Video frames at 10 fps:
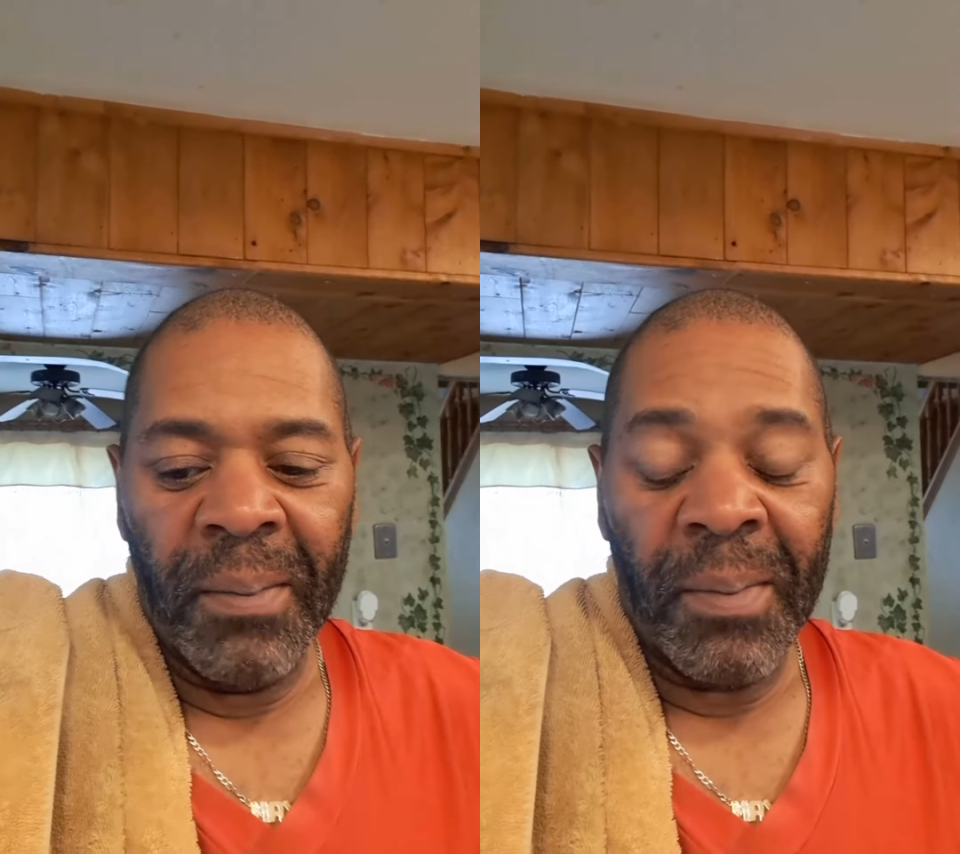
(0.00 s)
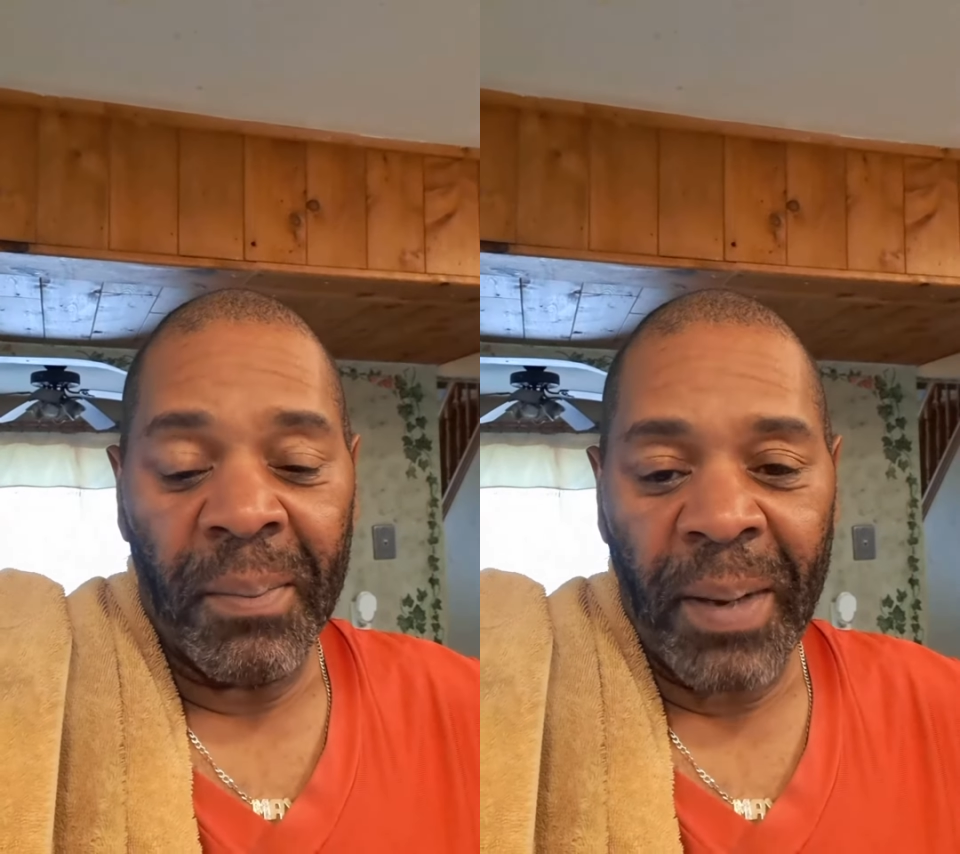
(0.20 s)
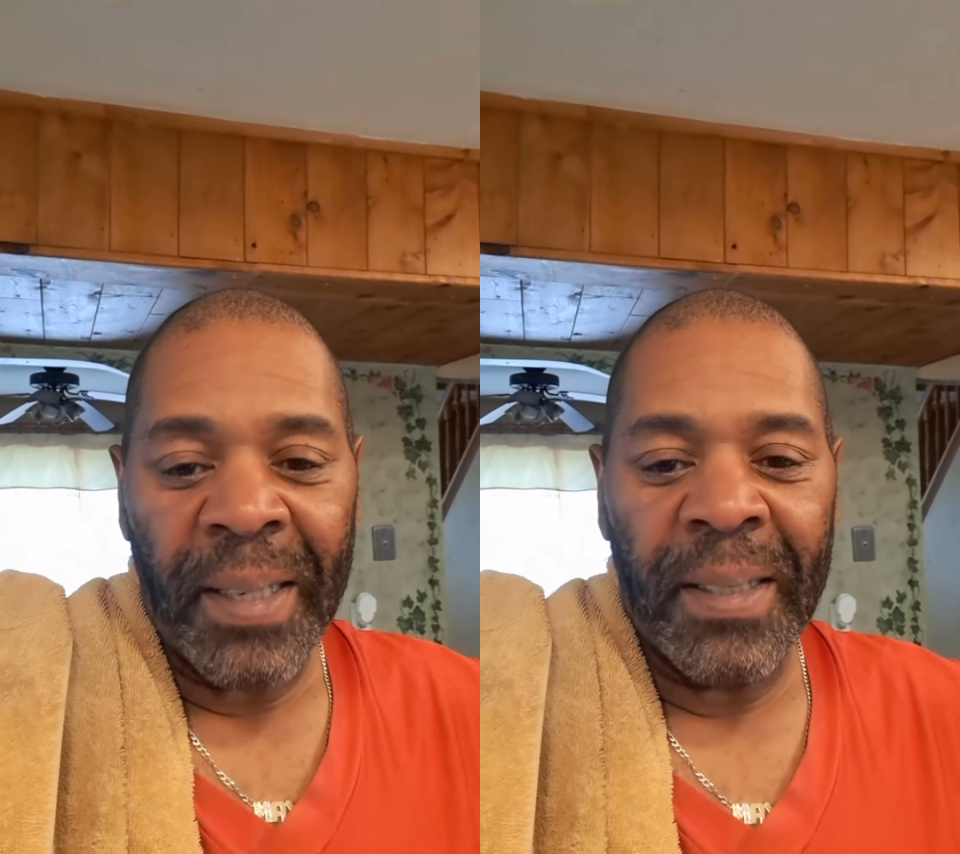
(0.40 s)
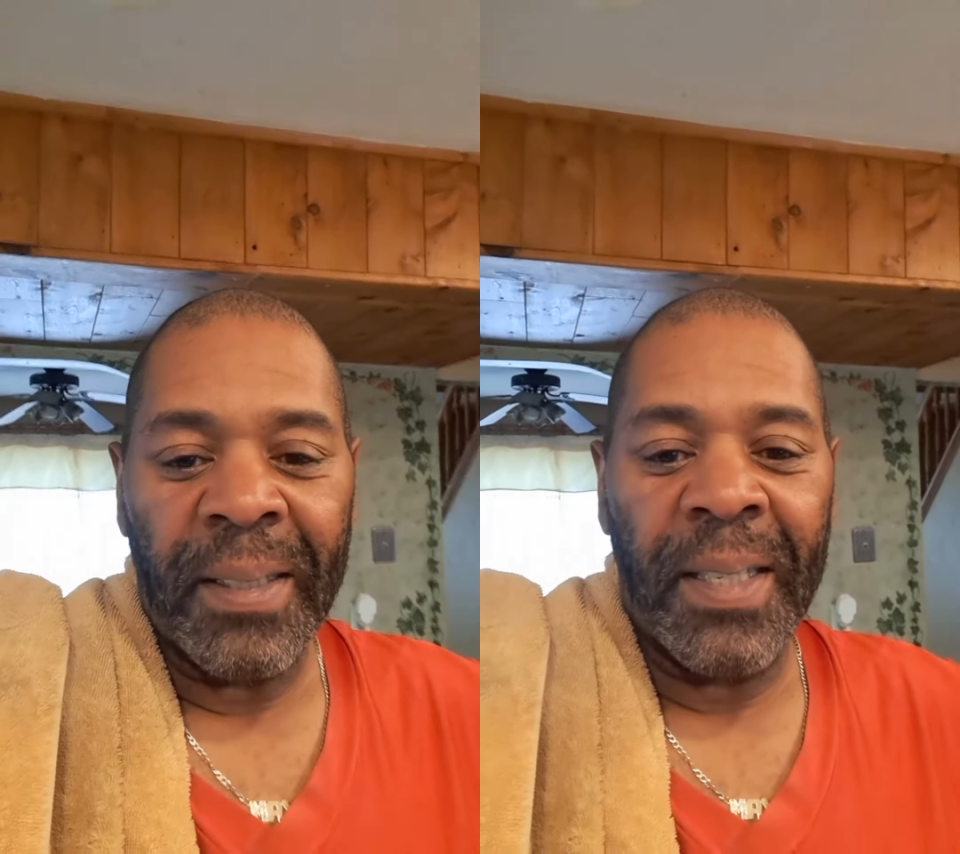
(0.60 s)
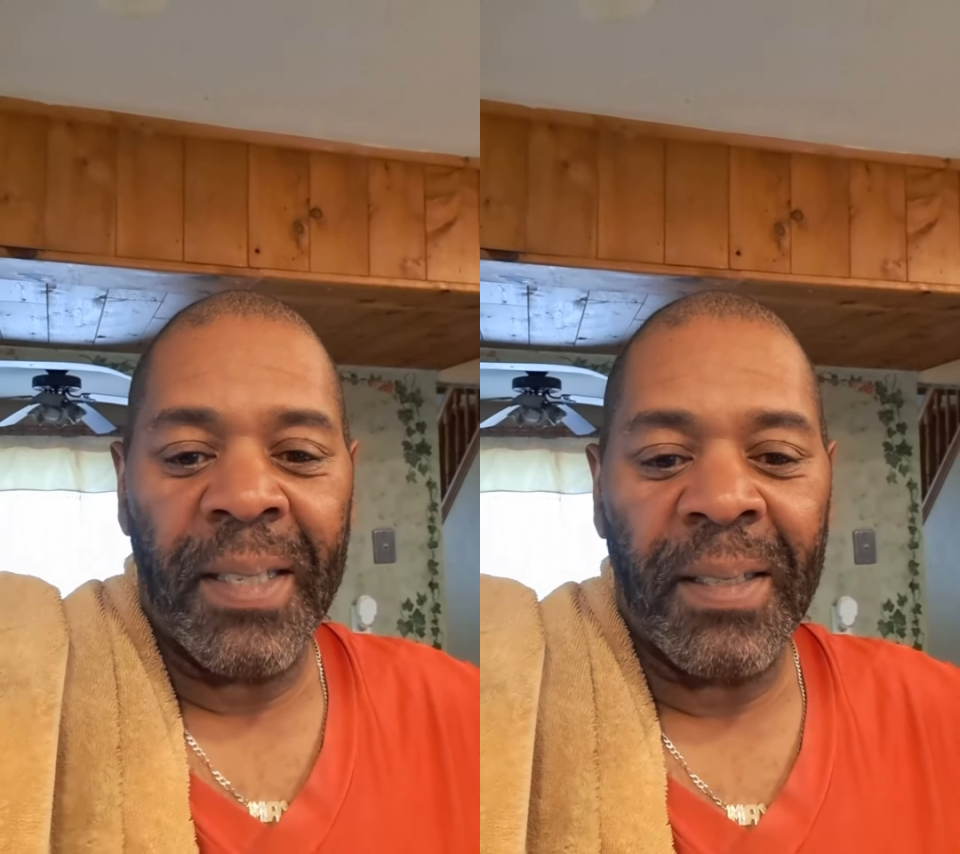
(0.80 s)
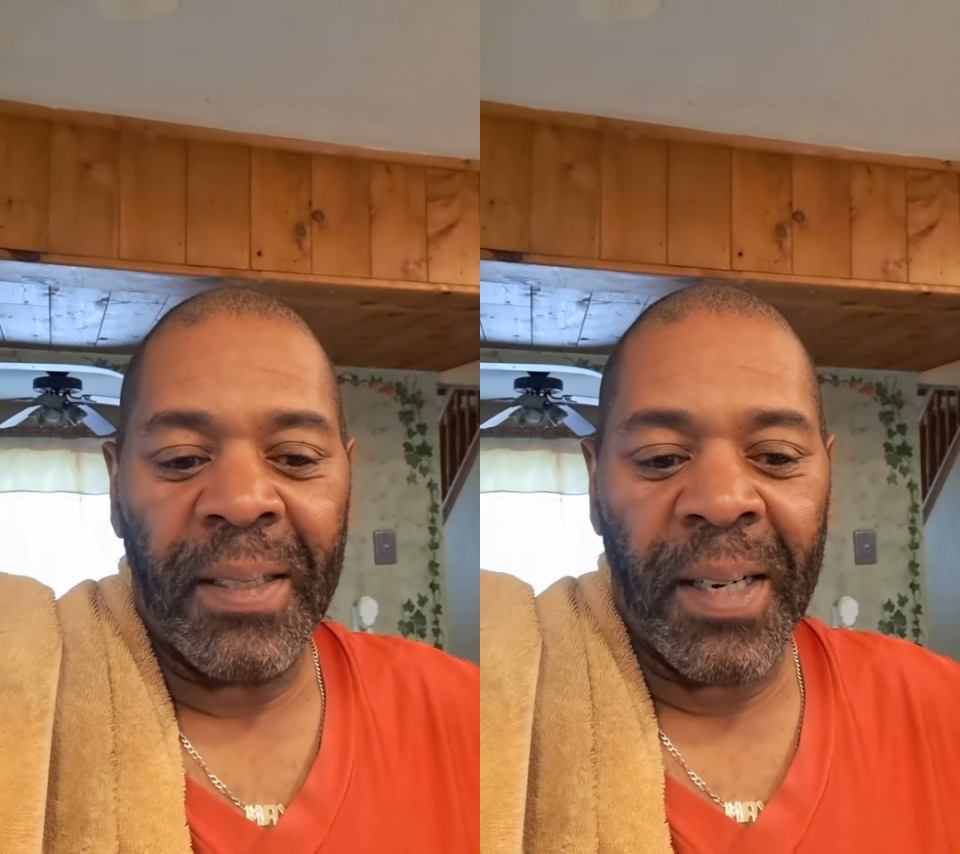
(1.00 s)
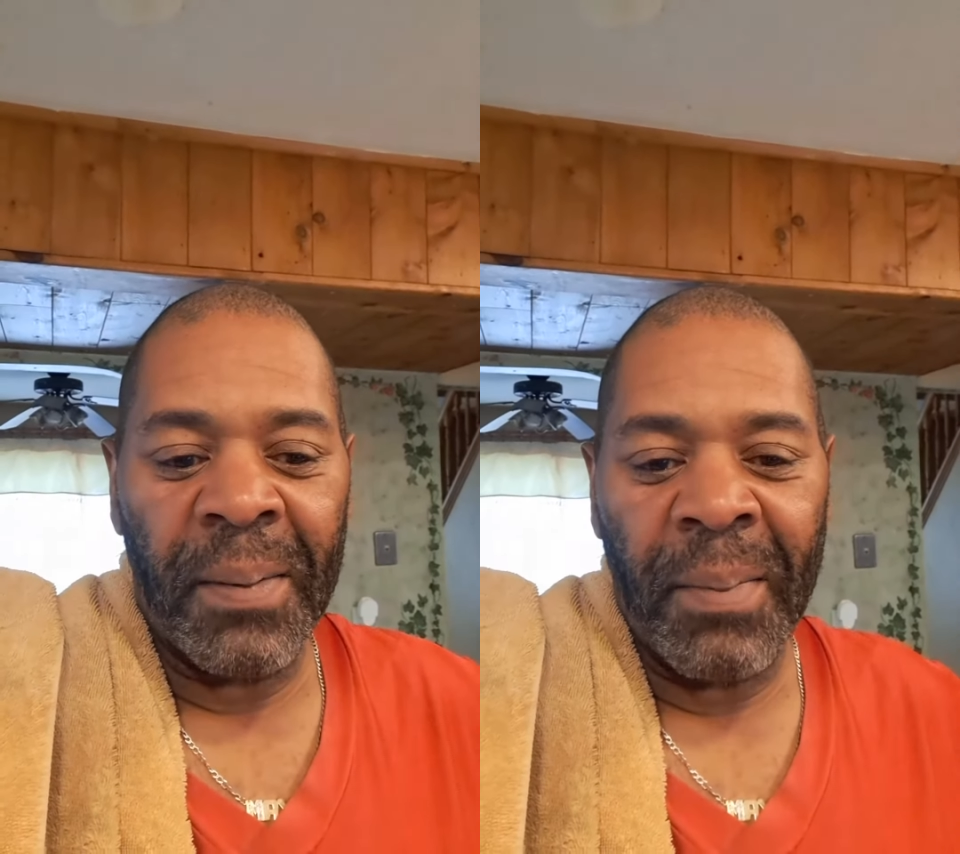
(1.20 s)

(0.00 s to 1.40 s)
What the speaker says: But I'm back in the kitchen today,